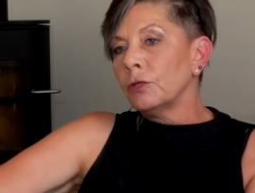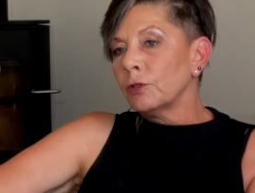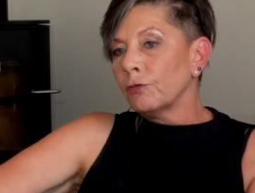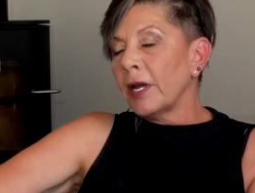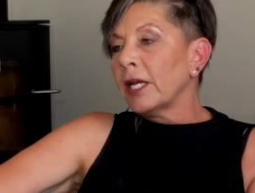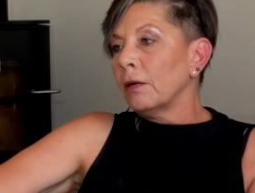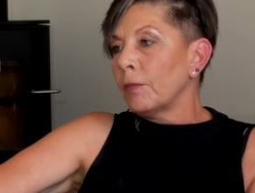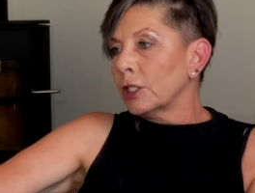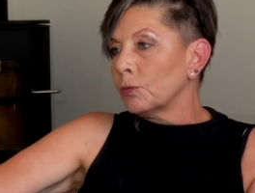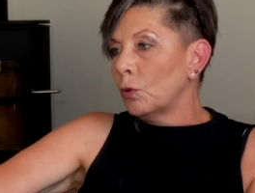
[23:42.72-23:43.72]
terms of making
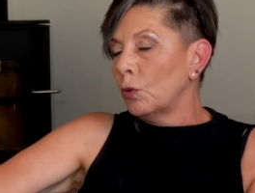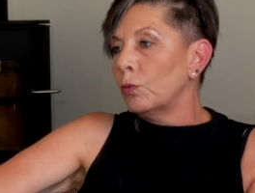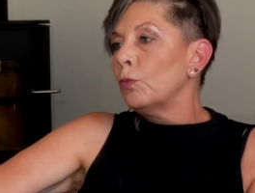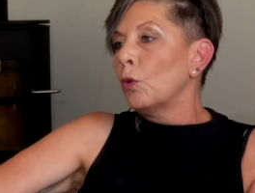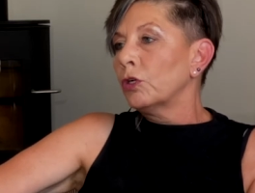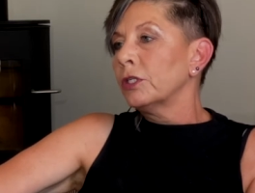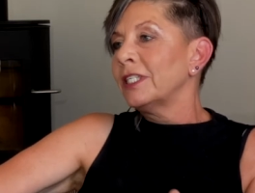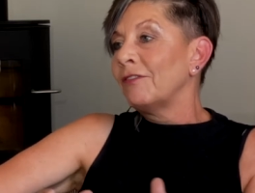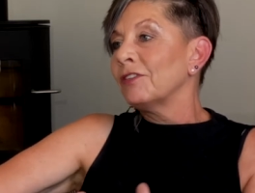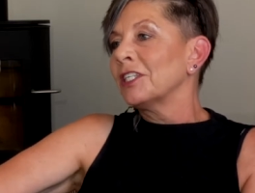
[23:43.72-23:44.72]
much more water
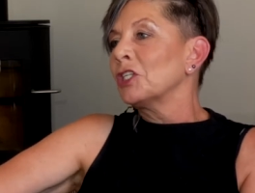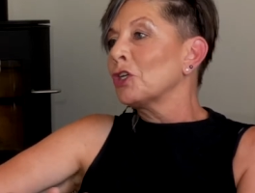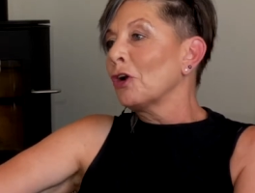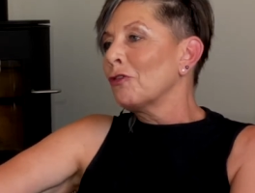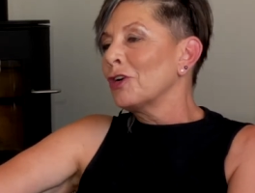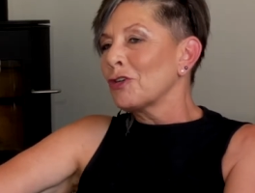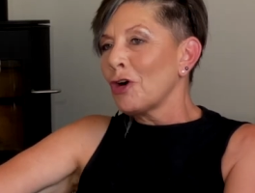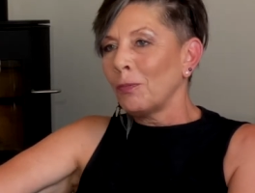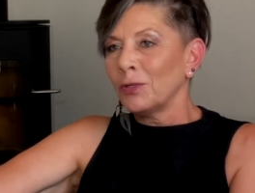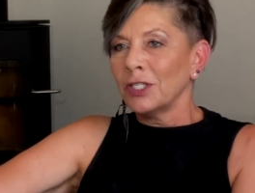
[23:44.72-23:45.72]
deficit tolerant
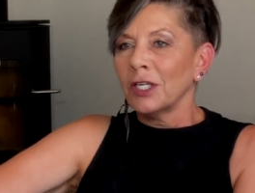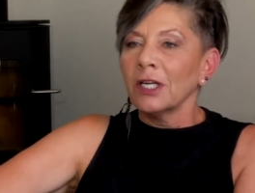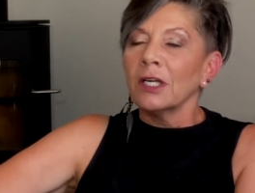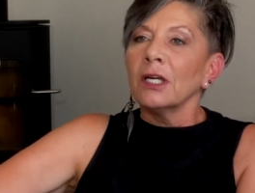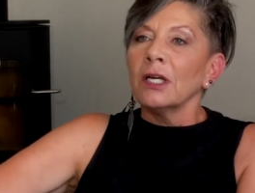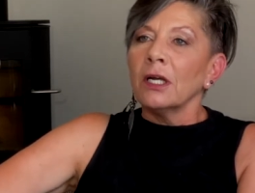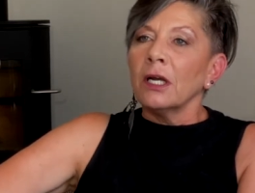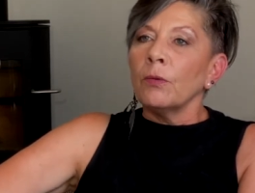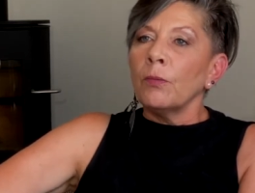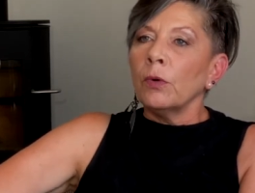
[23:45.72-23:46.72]
crops,
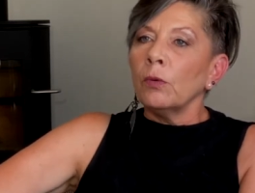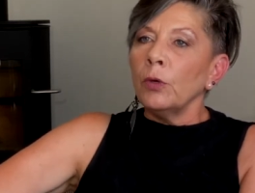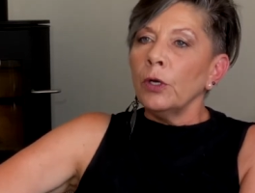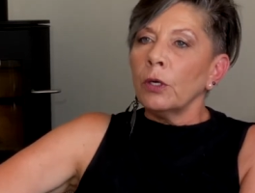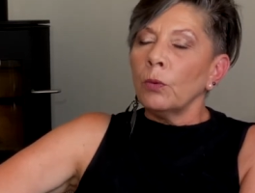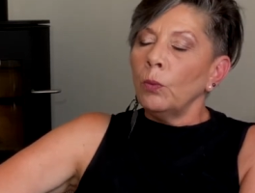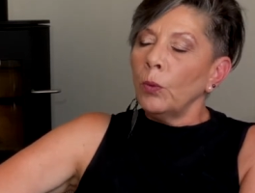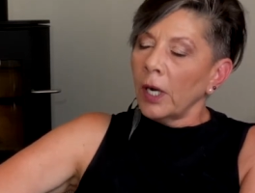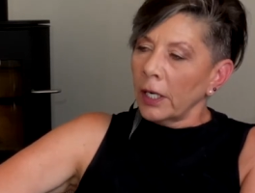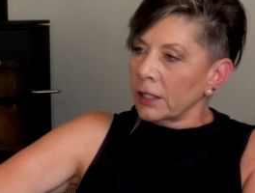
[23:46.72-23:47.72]
will work
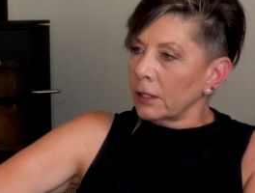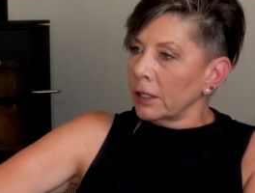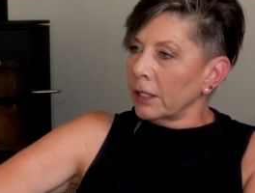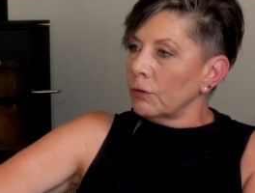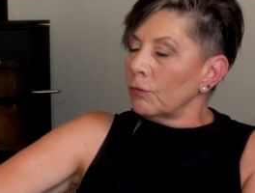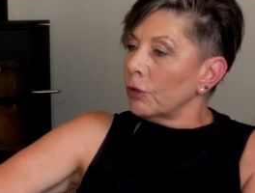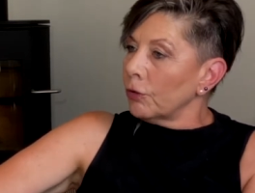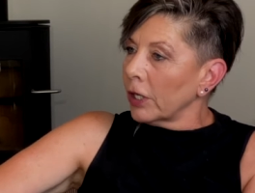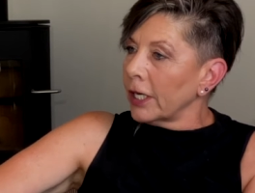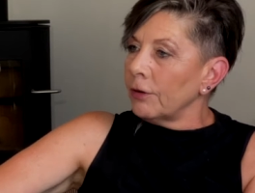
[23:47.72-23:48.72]
well in
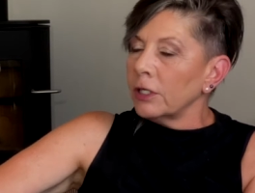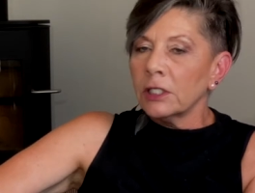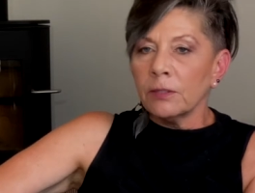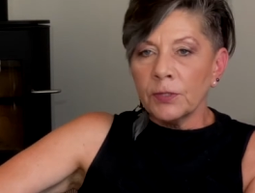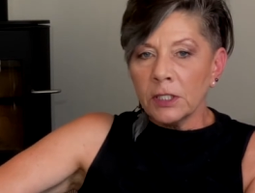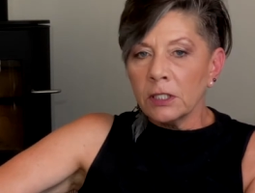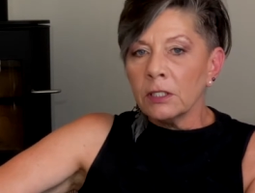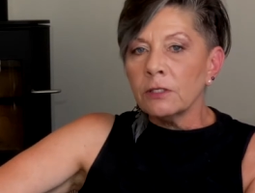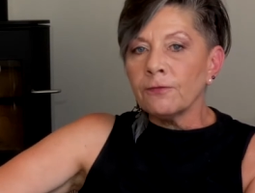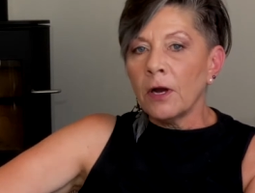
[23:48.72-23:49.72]
rural areas,
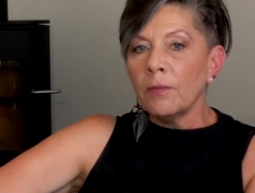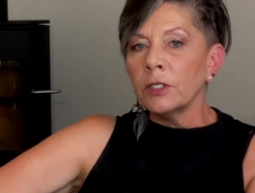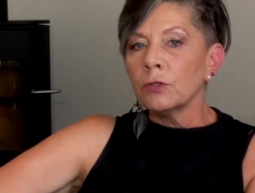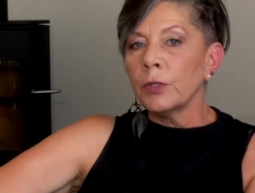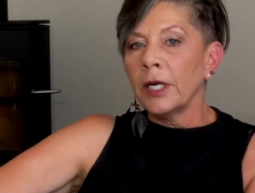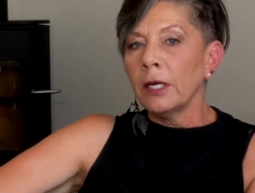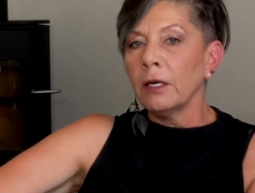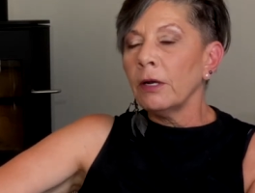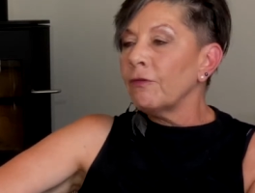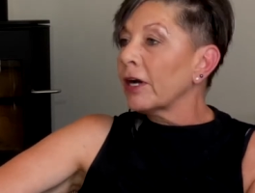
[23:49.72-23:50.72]
subsistence farmers,
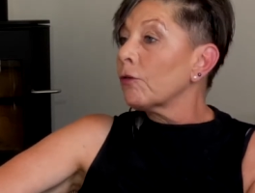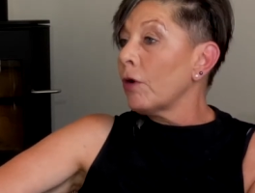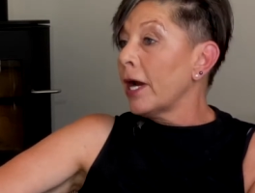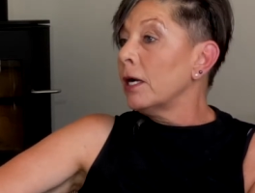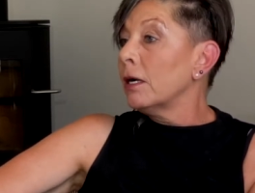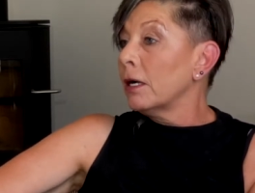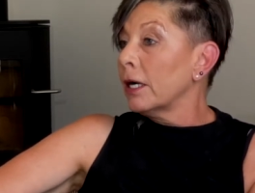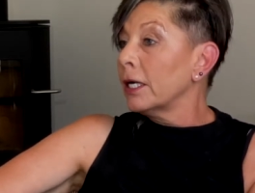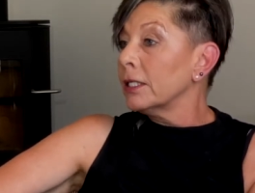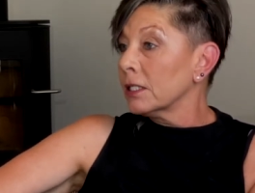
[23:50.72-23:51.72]
where in fact rain
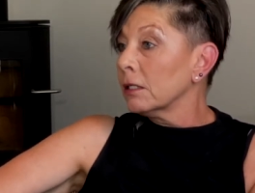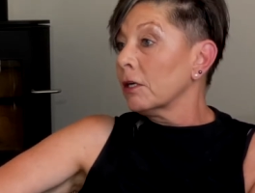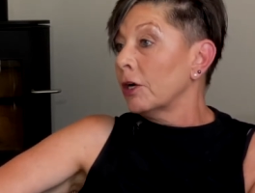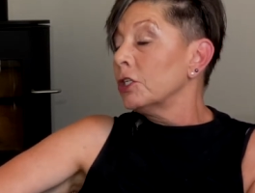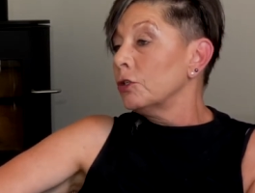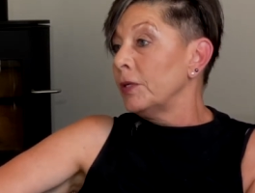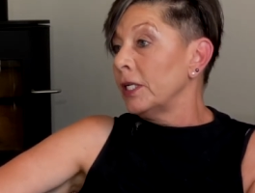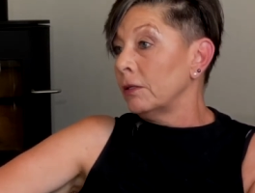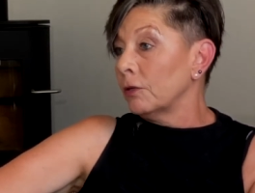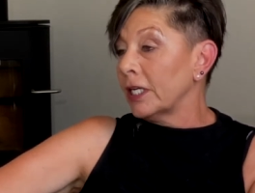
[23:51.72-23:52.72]
is still going to
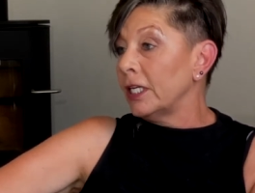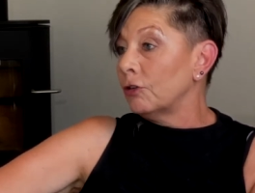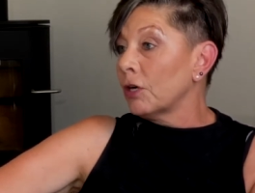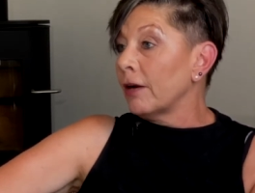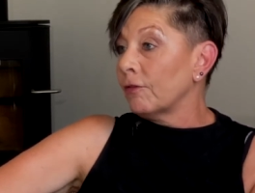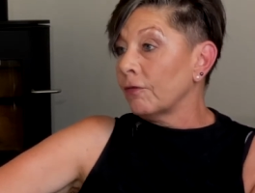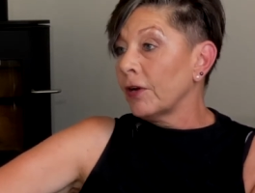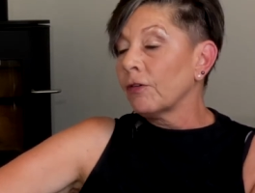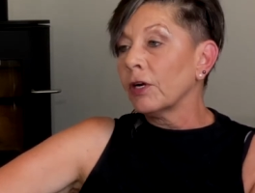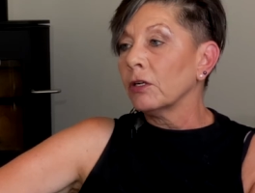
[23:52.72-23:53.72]
be the key driver of
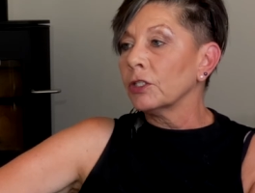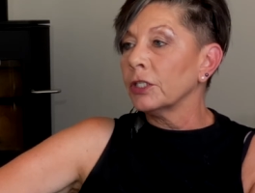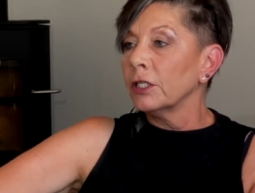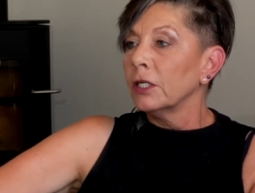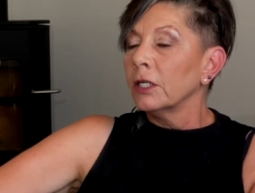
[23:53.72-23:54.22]
agriculture.